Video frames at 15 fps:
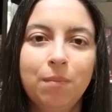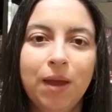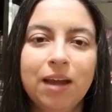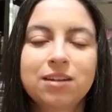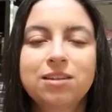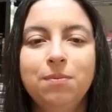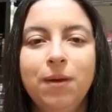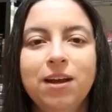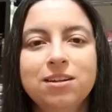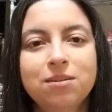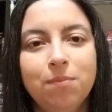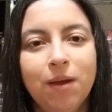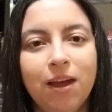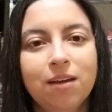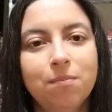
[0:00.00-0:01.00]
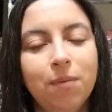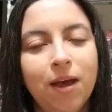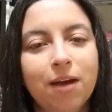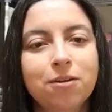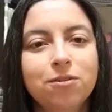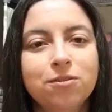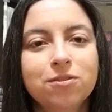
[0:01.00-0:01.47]
back to back to back
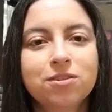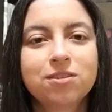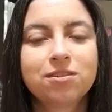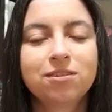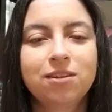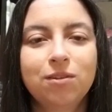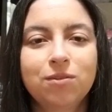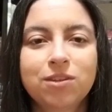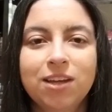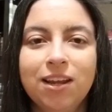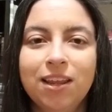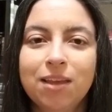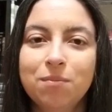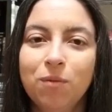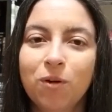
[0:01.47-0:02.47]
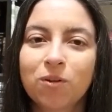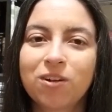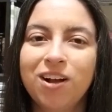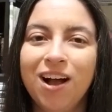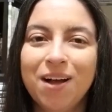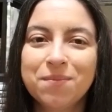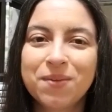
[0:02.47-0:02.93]
battles. It was kind of like Mortal
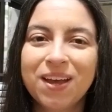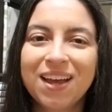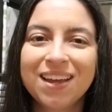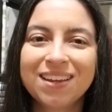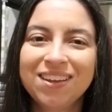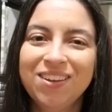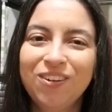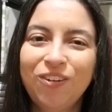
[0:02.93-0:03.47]
Kombat,